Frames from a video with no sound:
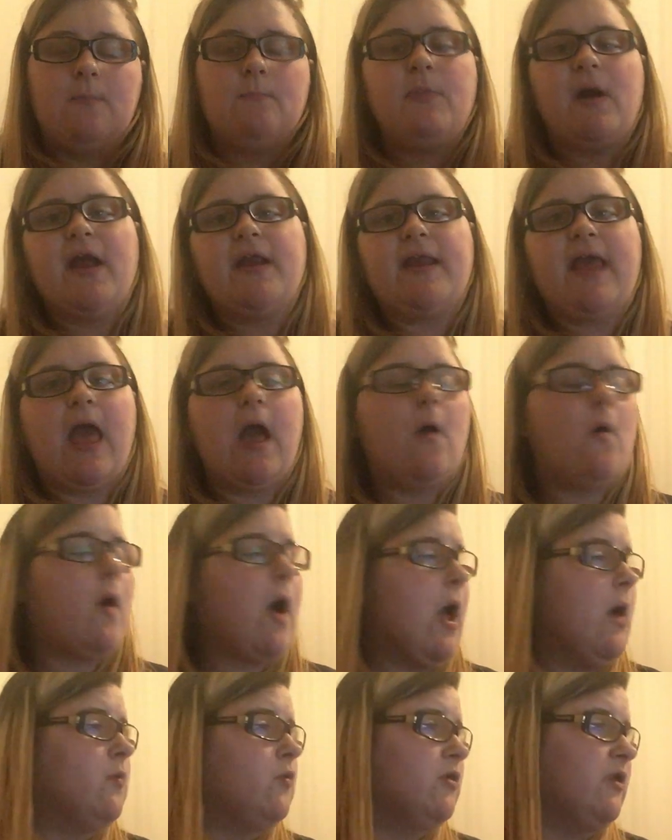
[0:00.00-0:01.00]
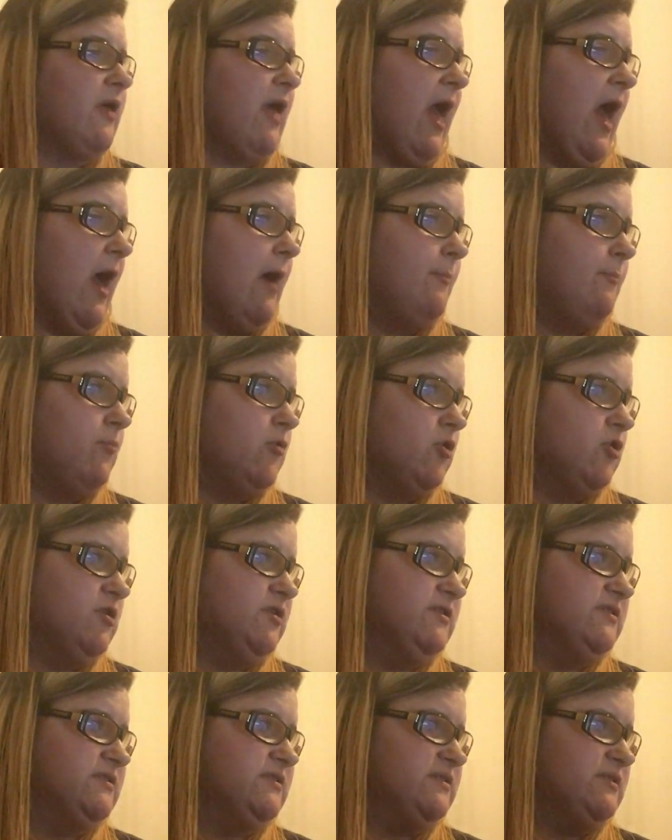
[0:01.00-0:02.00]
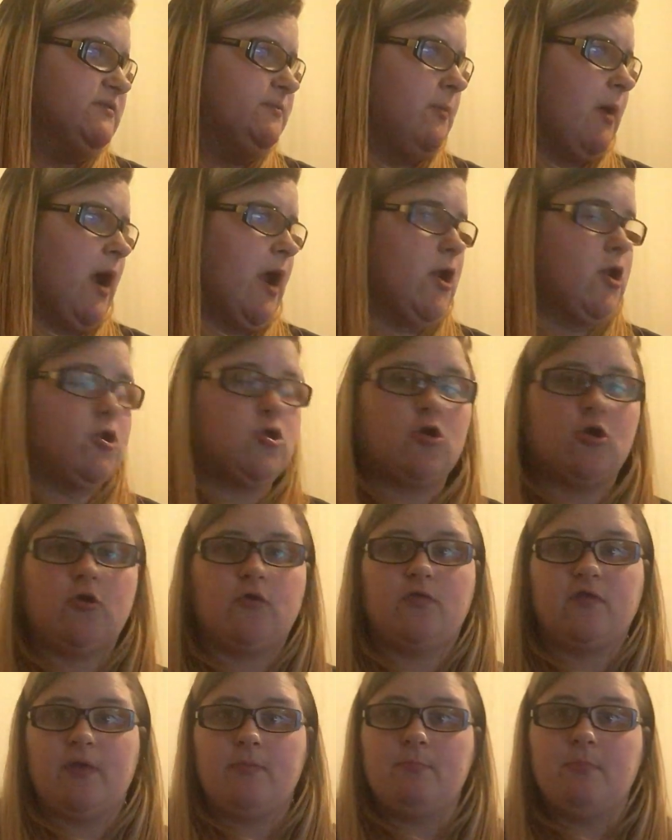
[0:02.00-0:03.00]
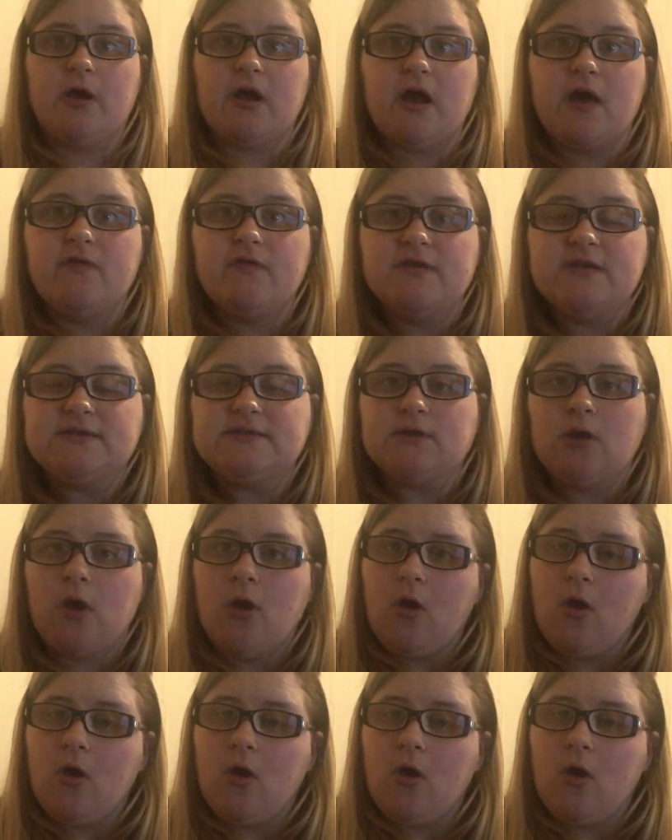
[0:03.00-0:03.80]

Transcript: By now, I would have posted my November covers